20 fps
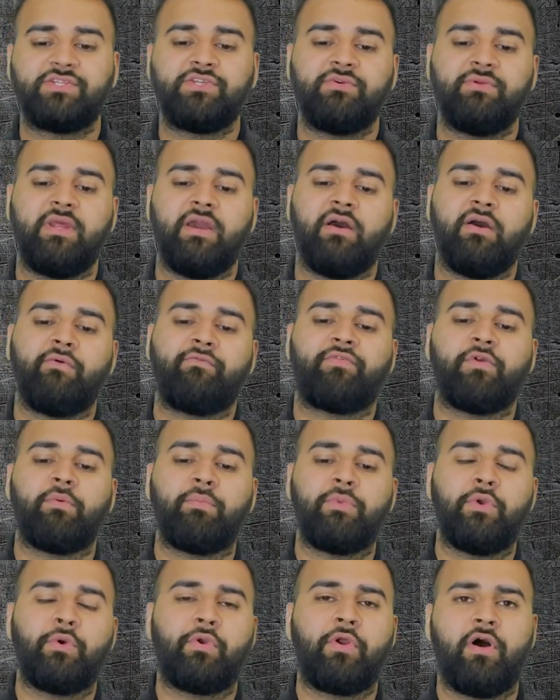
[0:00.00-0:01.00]
unit from
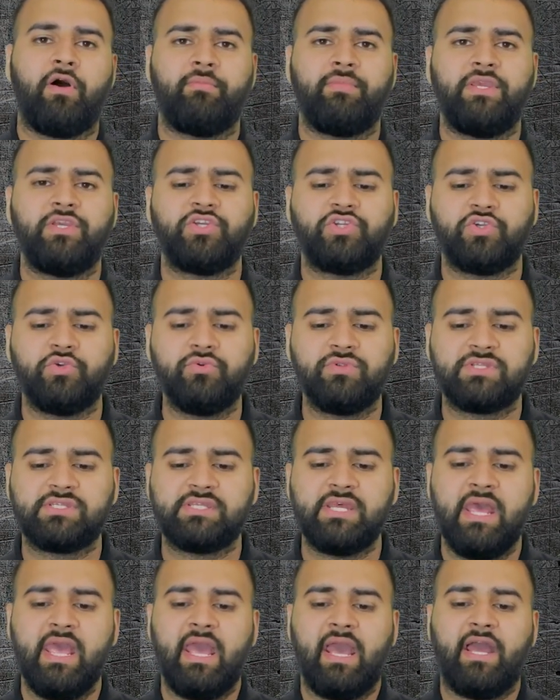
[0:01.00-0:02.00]
your army shoots,
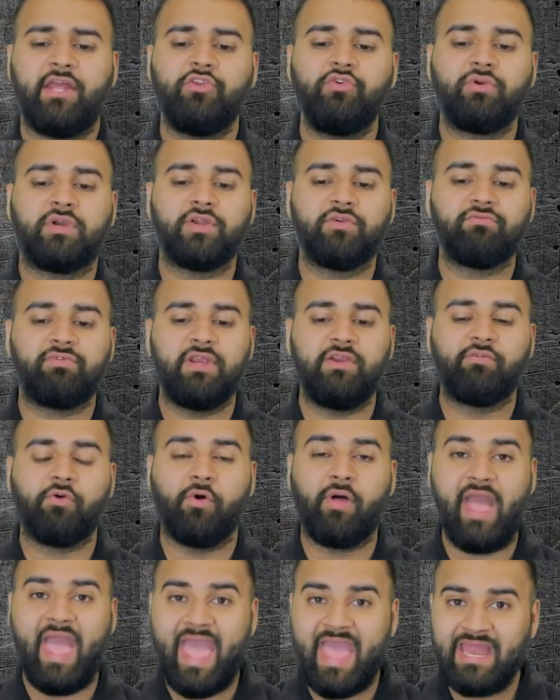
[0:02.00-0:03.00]
and you can
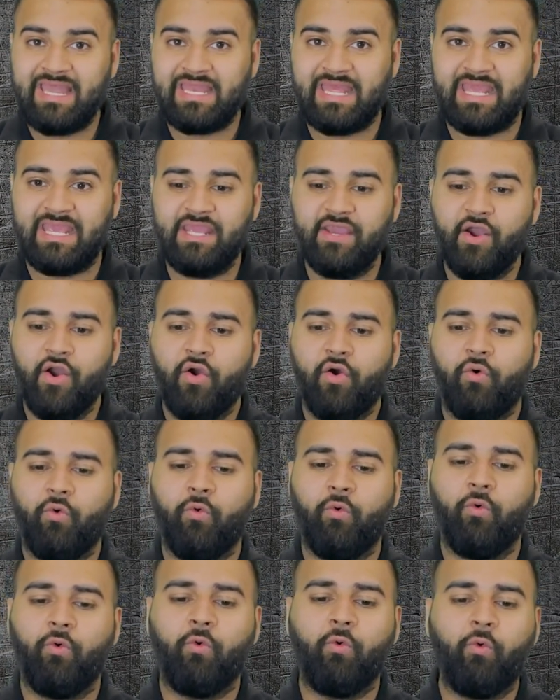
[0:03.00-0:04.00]
reroll any
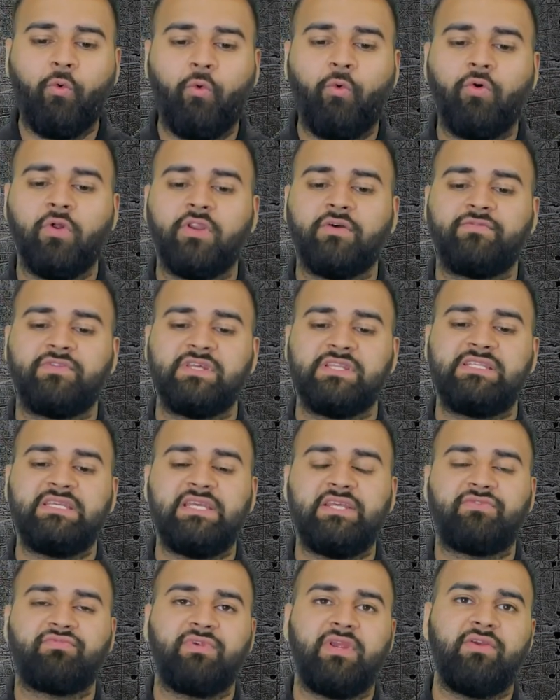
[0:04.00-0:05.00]
or all of the
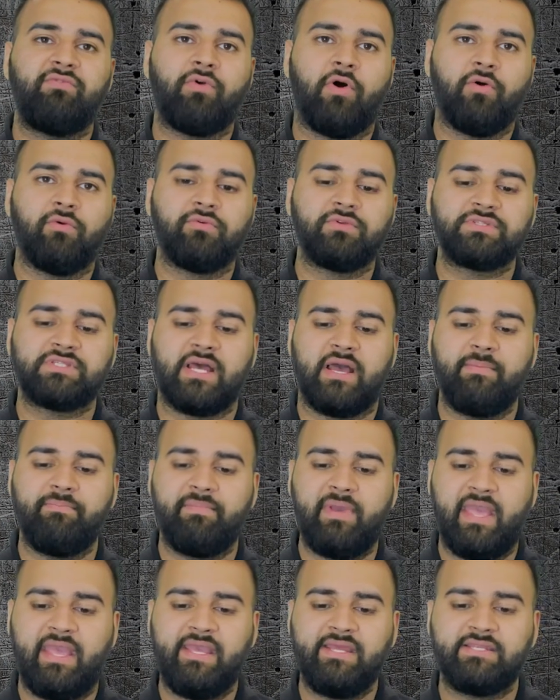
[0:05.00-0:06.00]
D3 rolls that are
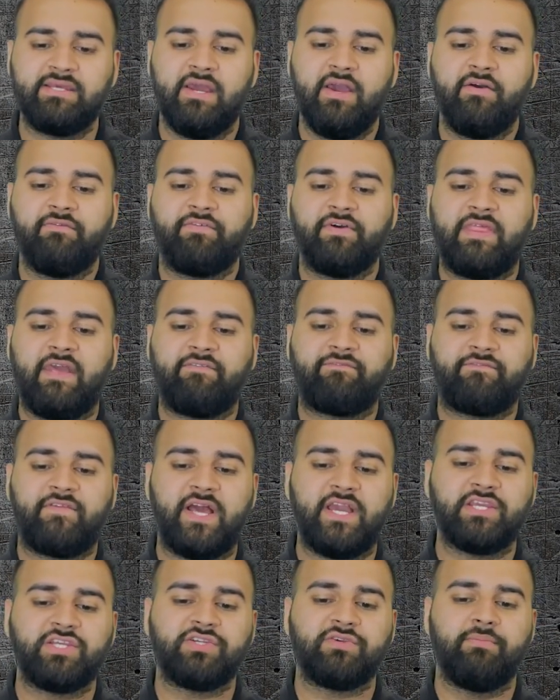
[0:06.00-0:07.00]
made for their
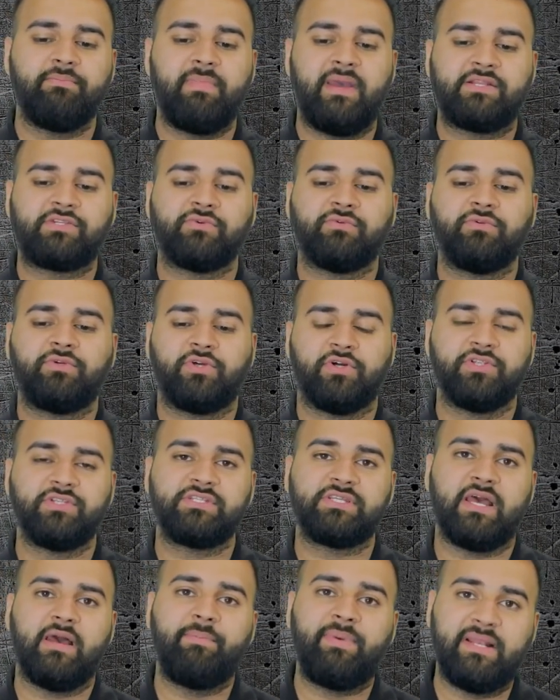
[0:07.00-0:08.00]
flesh, metal, guns
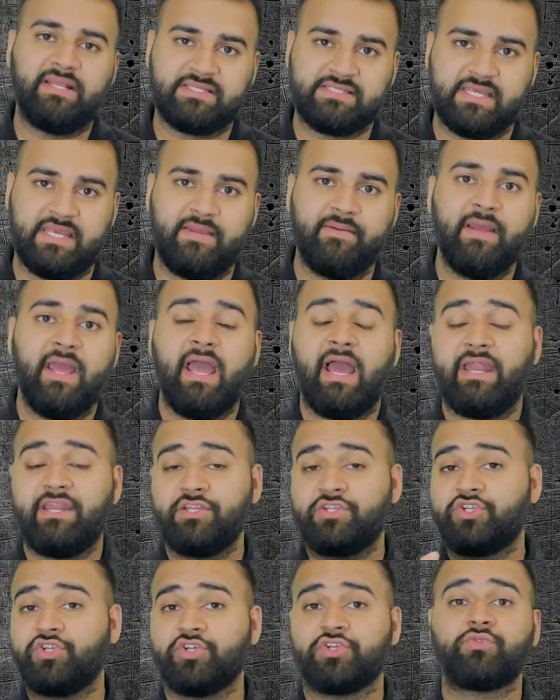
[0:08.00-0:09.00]
ability, and
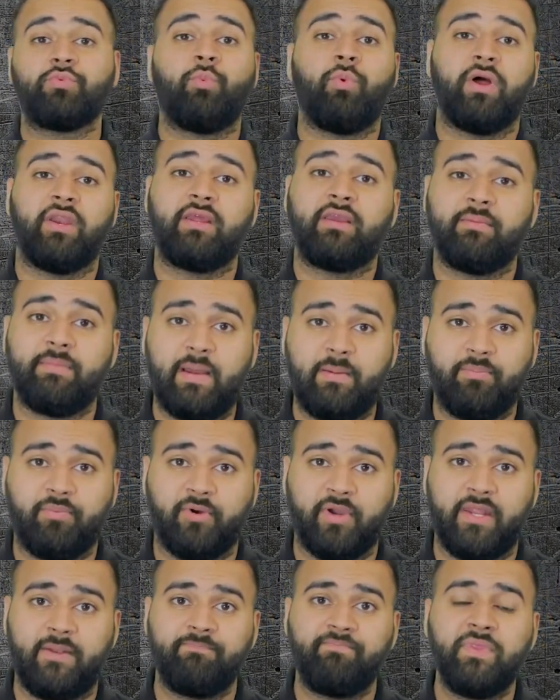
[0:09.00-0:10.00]
it's just 1 command
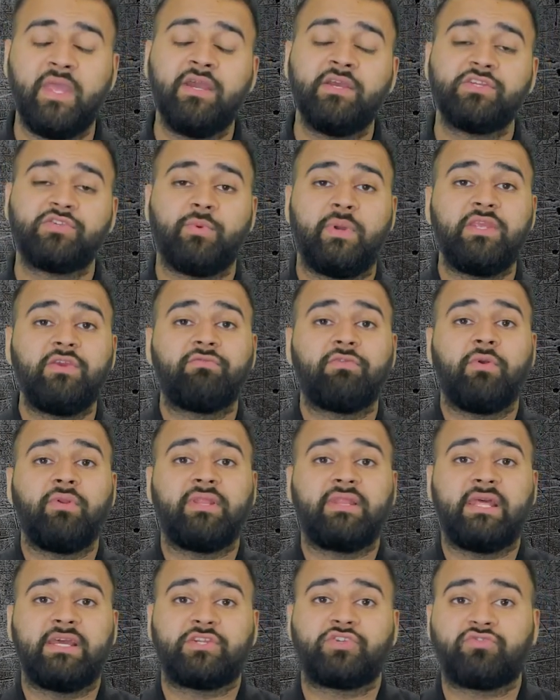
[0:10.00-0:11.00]
point. So when you're
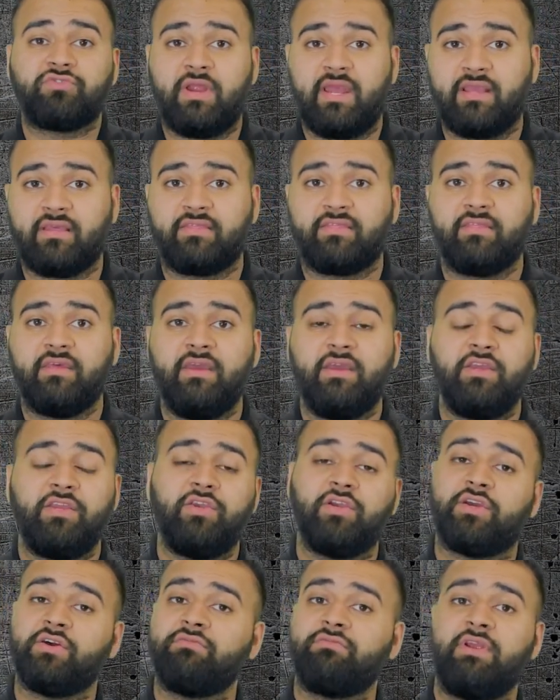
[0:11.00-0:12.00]
rolling their strength,
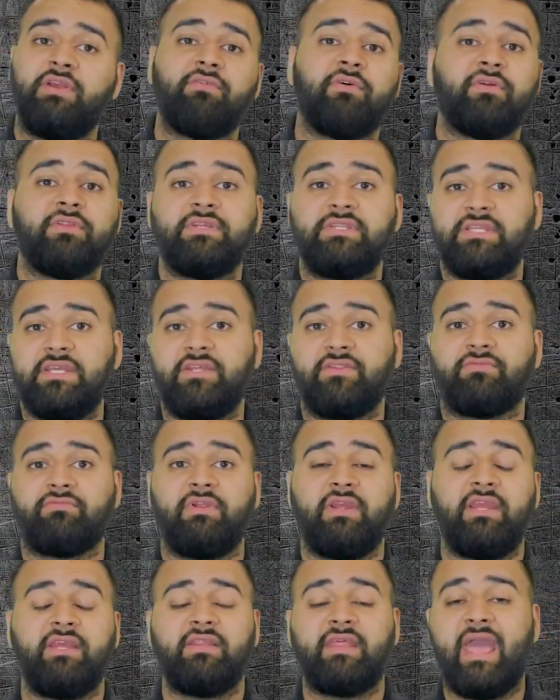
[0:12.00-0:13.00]
you can reroll the
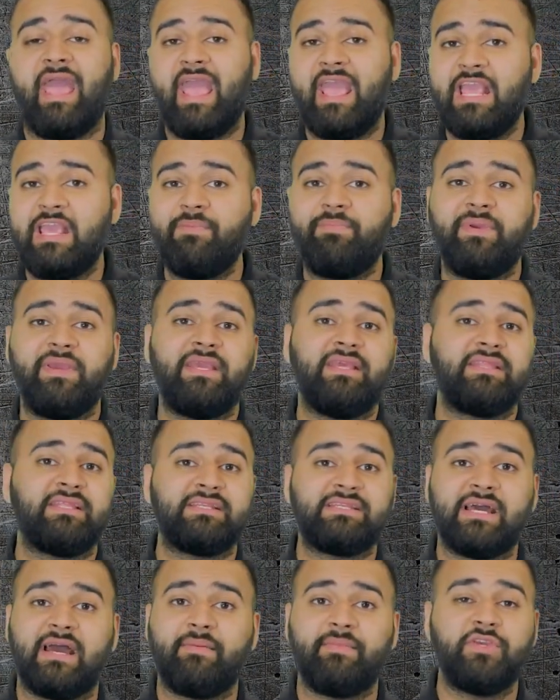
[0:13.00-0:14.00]
D3, the AP, the
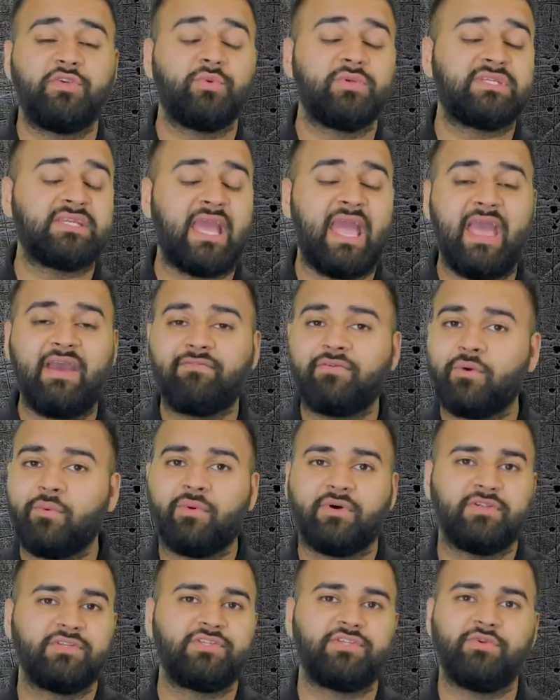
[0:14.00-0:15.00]
damage, whichever
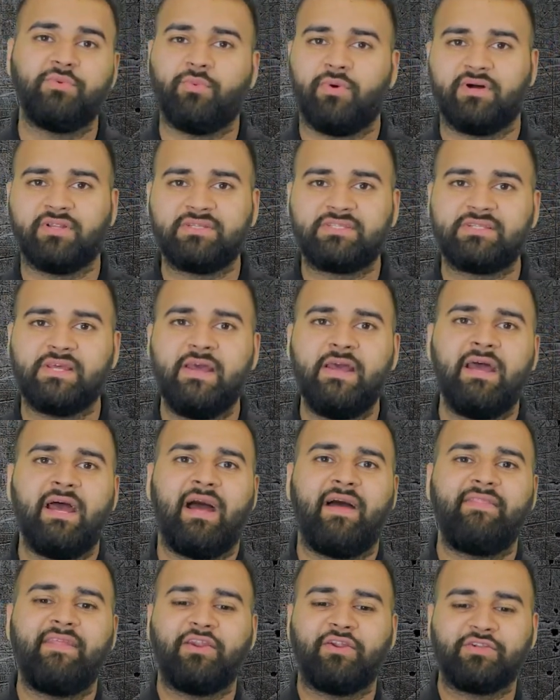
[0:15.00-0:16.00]
ones you want,
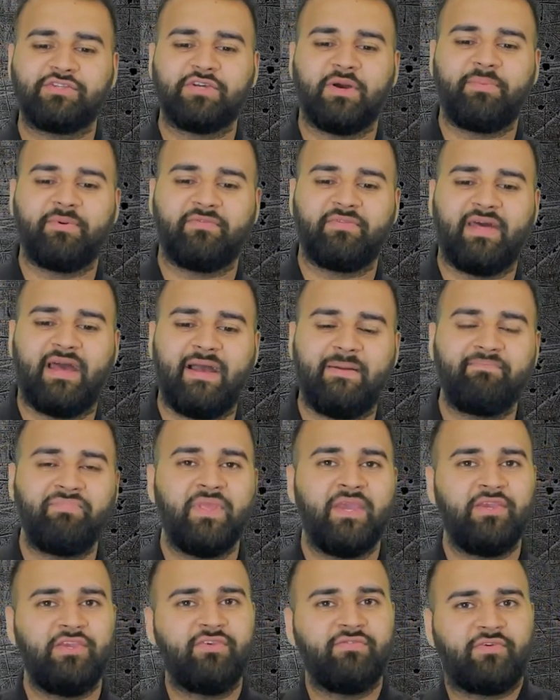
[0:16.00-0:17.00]
and then on top of that,
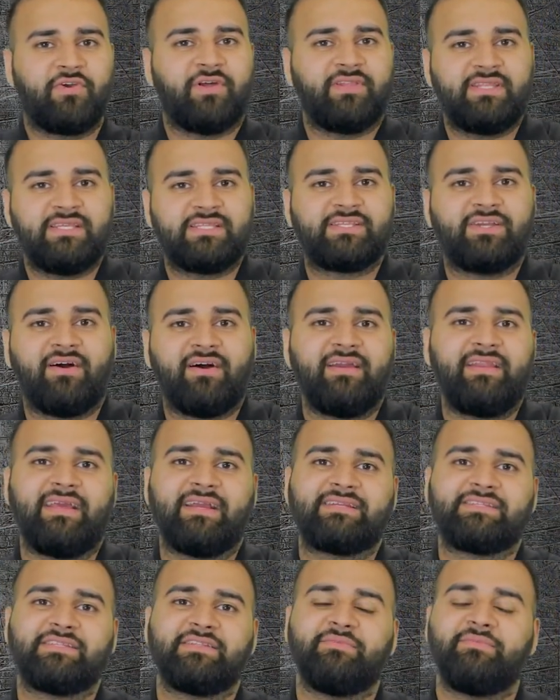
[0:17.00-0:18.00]
you've got this guy
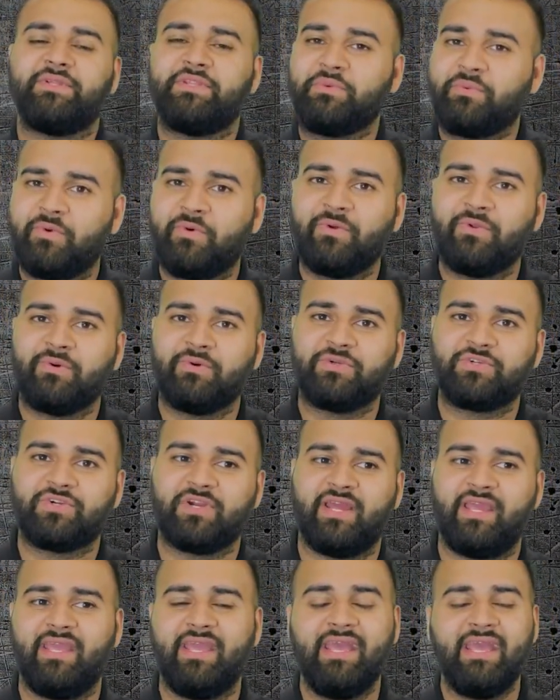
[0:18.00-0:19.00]
next to them with the Warlord
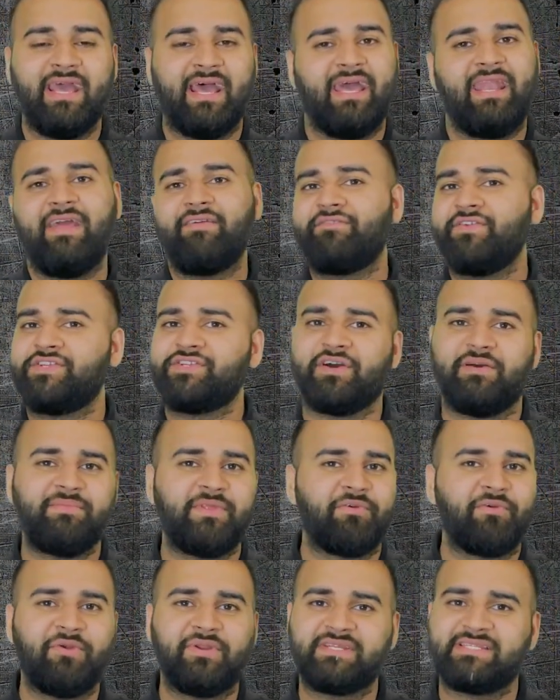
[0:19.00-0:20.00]
trait, and every time they
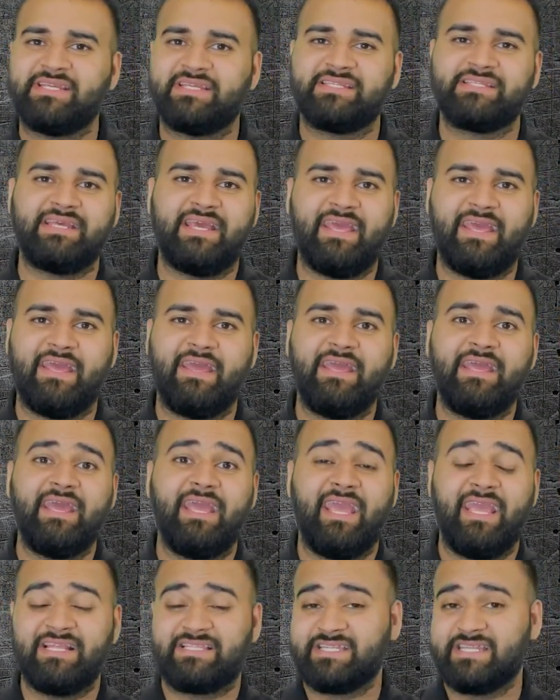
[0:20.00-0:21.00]
roll a 6 to hit,
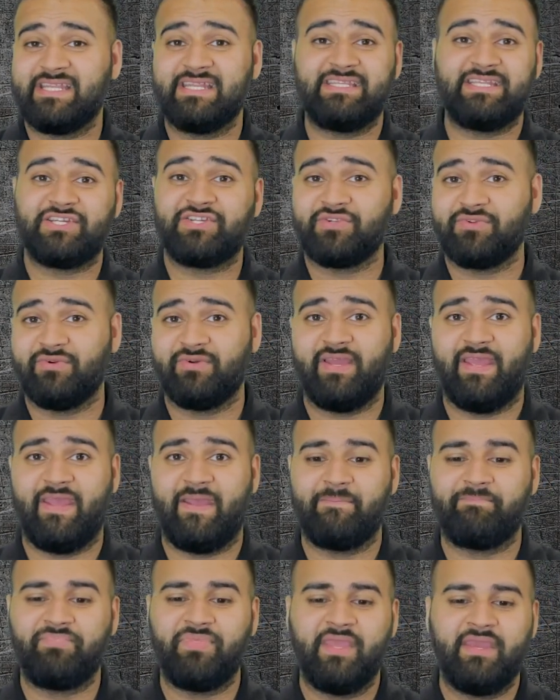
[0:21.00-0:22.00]
it's an additional
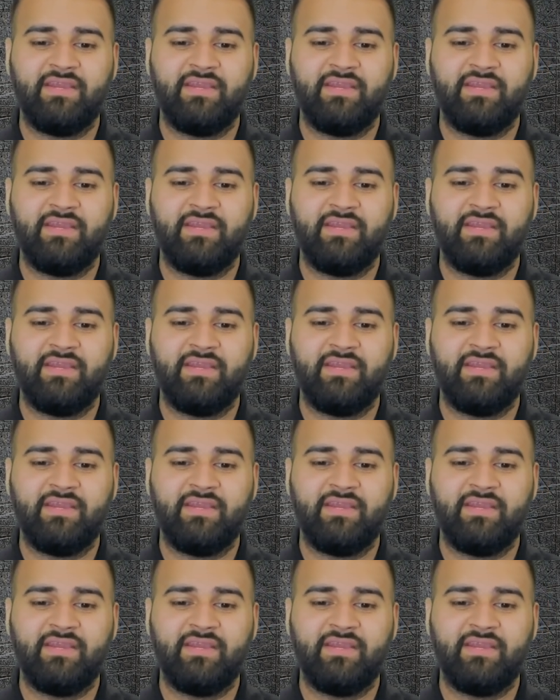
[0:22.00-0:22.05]
hit.